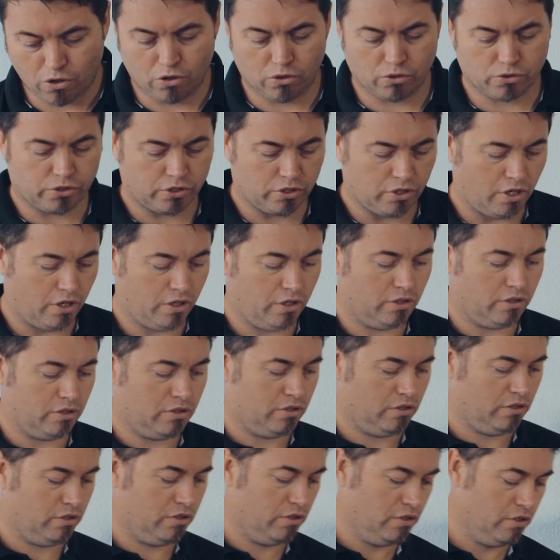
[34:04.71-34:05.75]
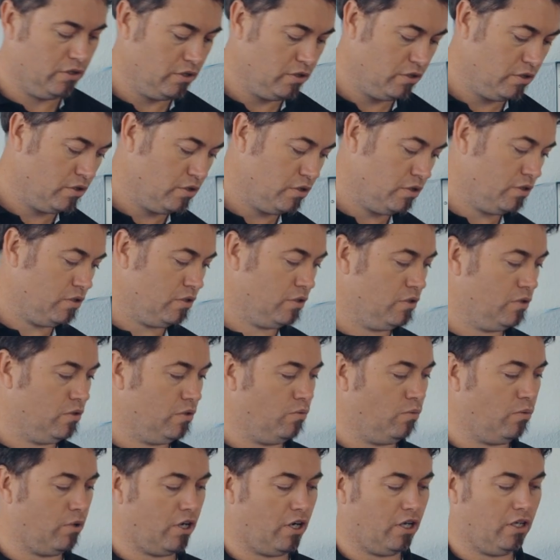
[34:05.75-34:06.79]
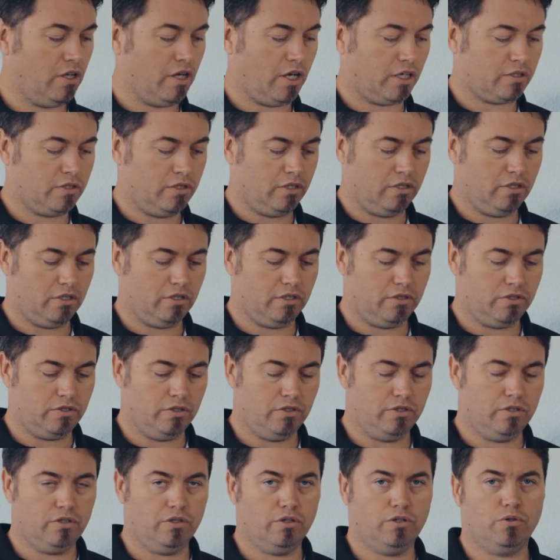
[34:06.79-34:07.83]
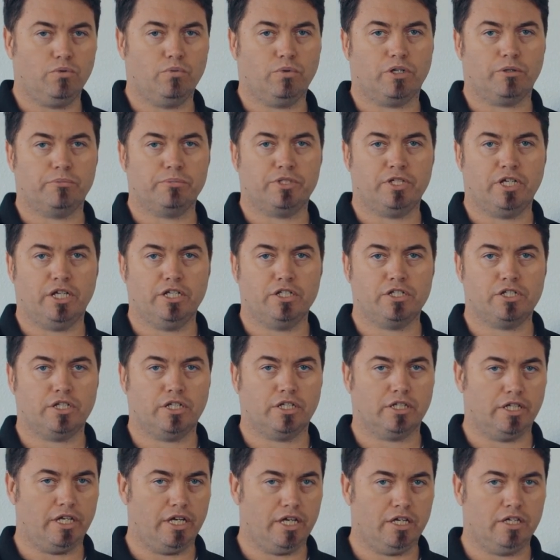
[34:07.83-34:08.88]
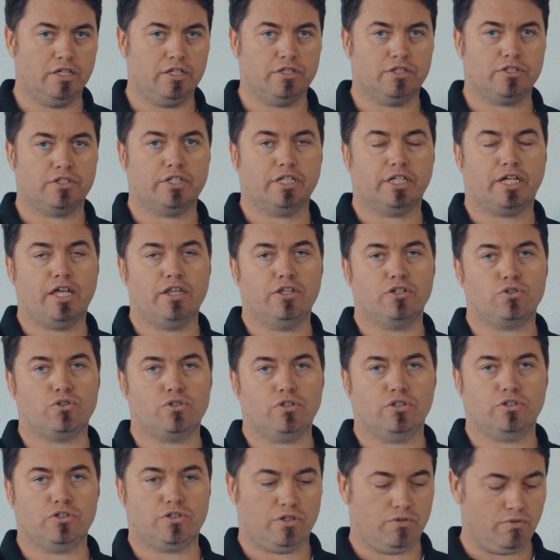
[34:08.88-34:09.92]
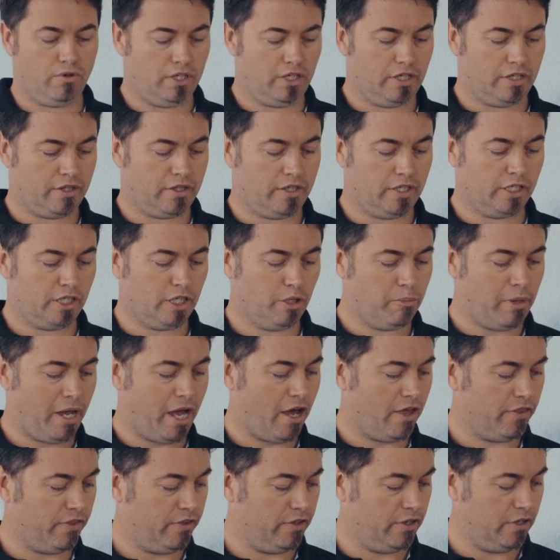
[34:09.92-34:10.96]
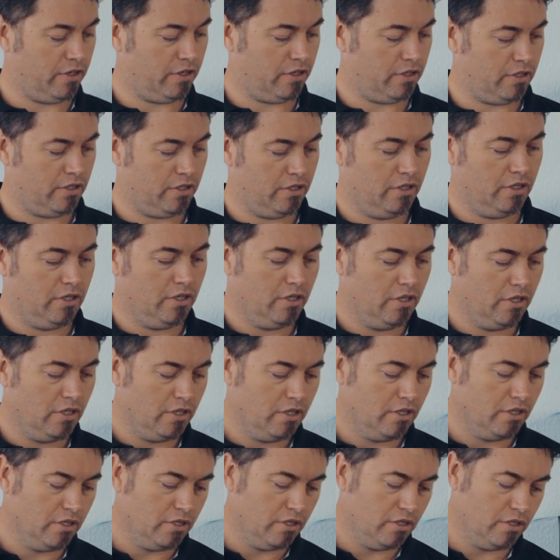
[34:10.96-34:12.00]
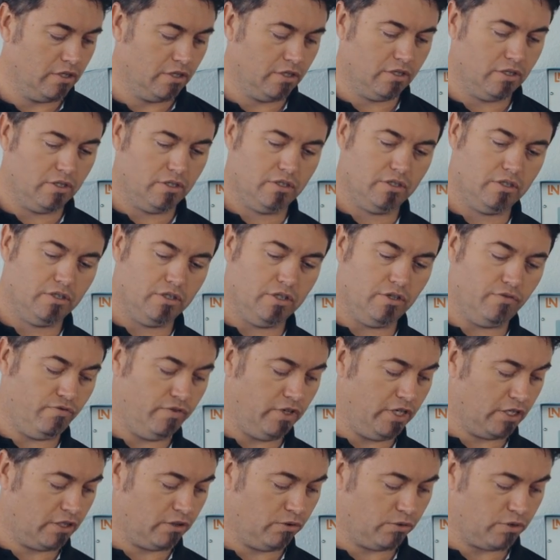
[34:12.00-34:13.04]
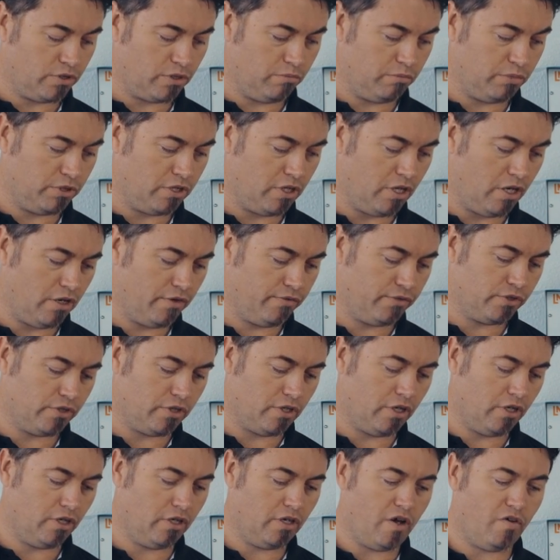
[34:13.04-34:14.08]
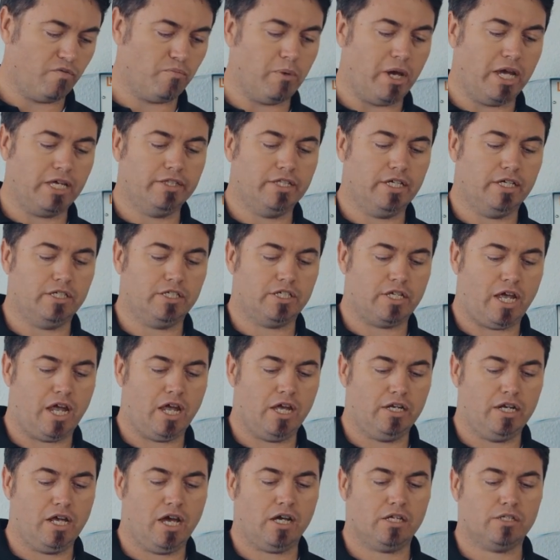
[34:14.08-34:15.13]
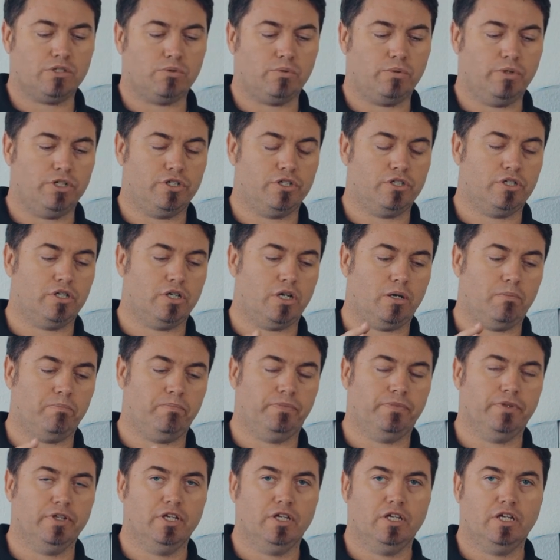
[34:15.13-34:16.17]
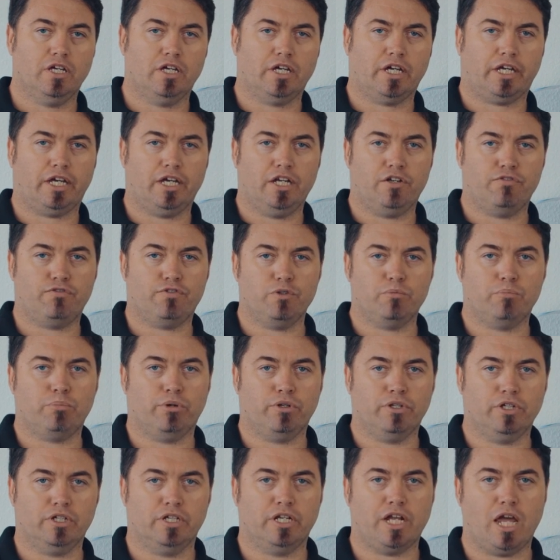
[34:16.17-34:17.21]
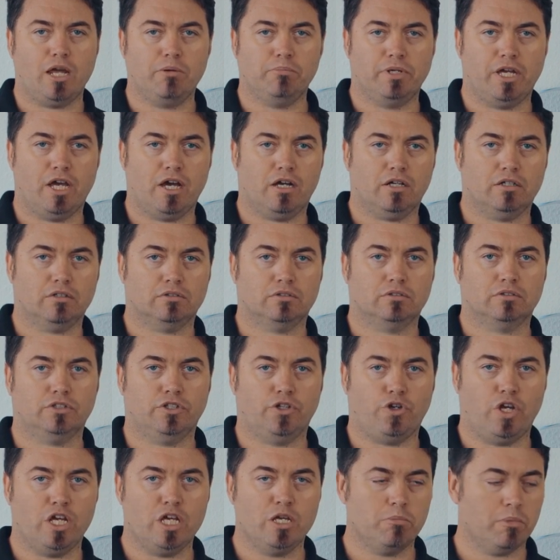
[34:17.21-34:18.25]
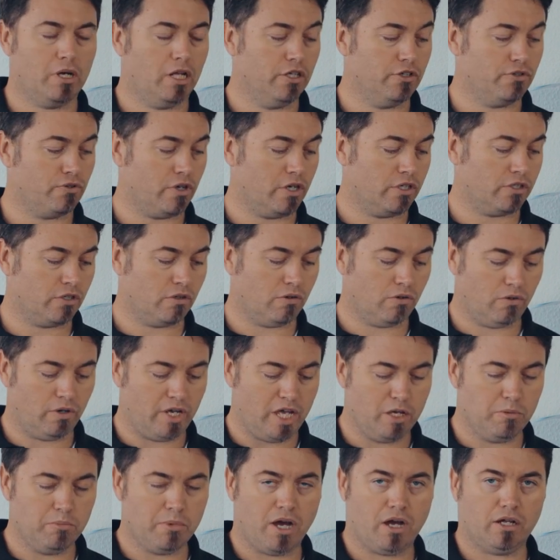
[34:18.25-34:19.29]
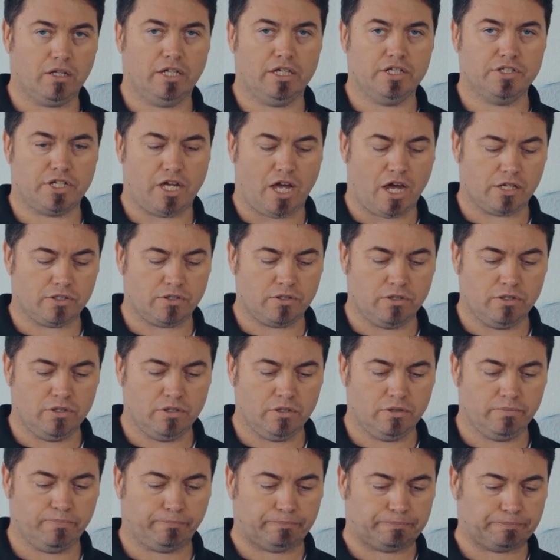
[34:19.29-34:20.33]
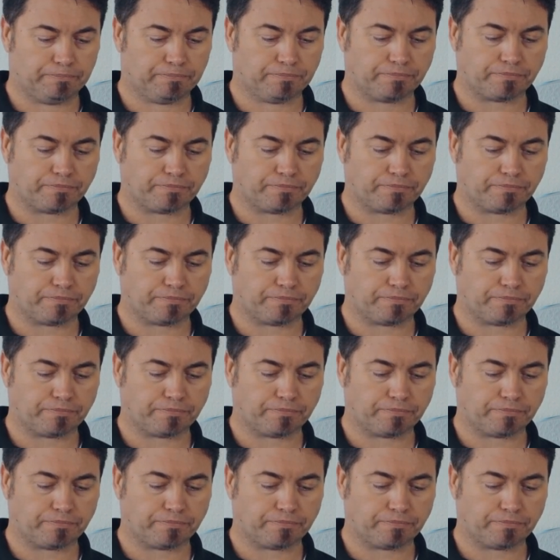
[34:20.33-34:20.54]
Also, what I like to do when I'm teaching is to get the students to really think about the vehicles themselves. So I've made these handouts, which again, if you put your name down, your email address, I'll email these out to you.